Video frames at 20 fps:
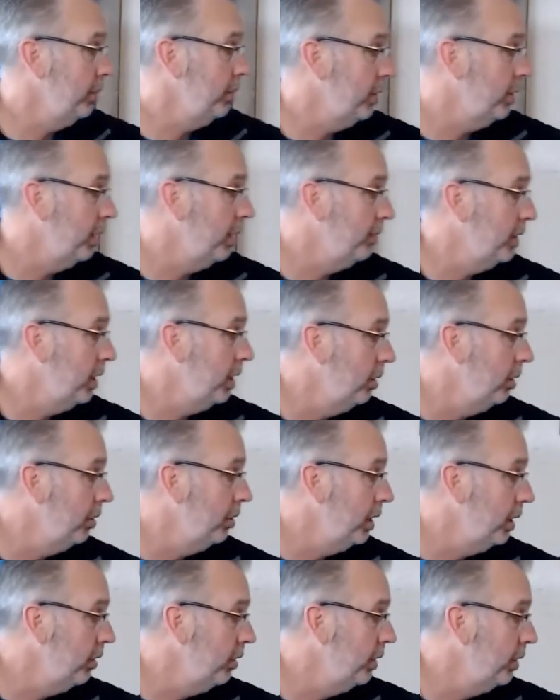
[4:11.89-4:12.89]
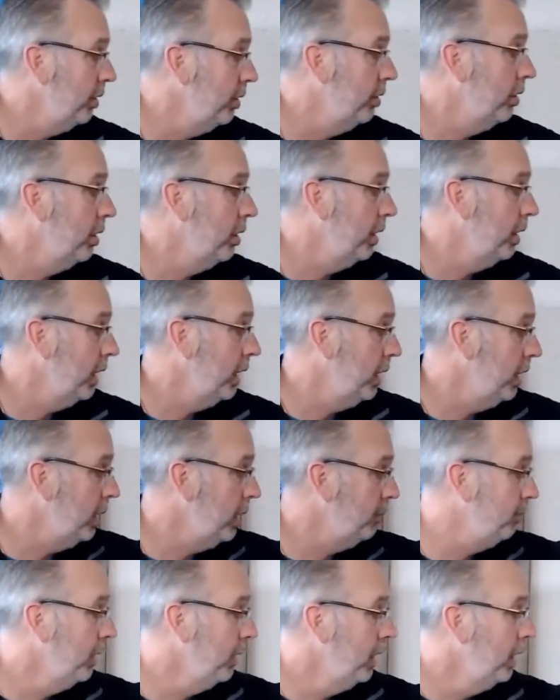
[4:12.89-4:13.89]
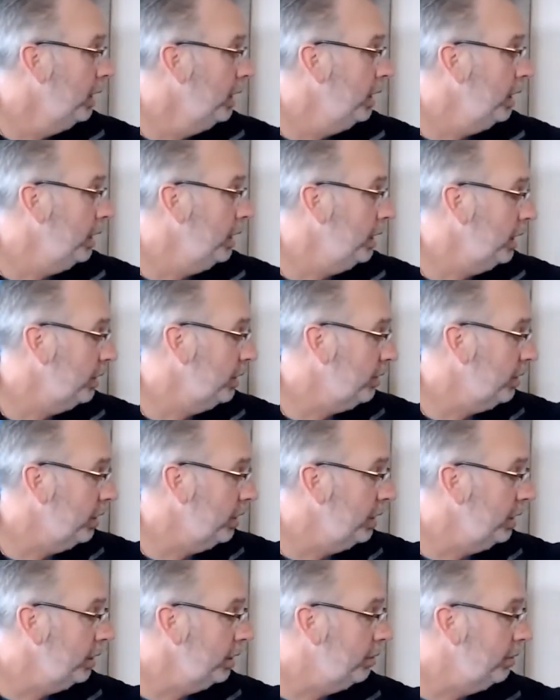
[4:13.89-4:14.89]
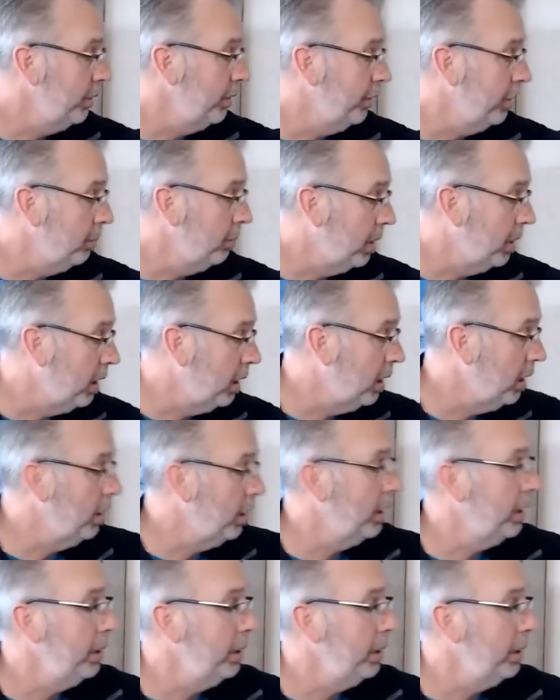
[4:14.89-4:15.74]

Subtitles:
So I have to go here and turn all that up, and that's going to increase the bar.